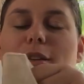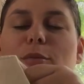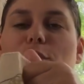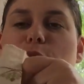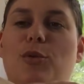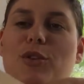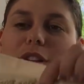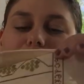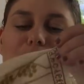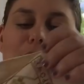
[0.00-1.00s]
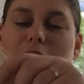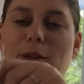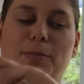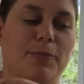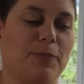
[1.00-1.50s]
with COVID and
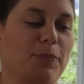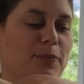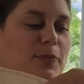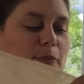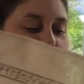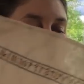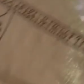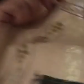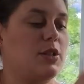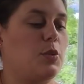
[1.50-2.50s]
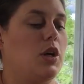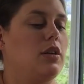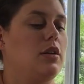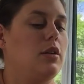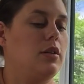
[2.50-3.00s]
everything. But this is
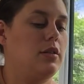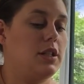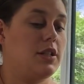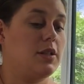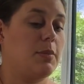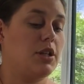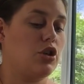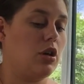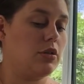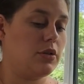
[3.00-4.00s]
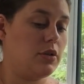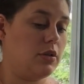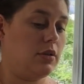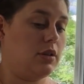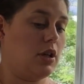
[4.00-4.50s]
my chart.
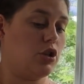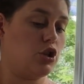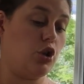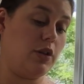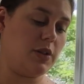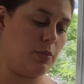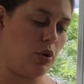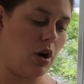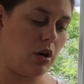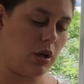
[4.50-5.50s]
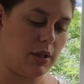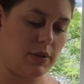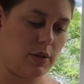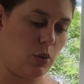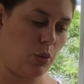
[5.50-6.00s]
I'll show you some
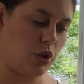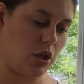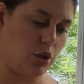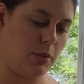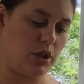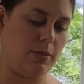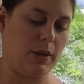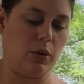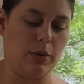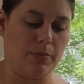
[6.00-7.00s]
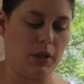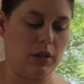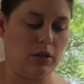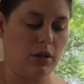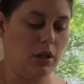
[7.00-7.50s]
progress. I won't talk too much about it, but...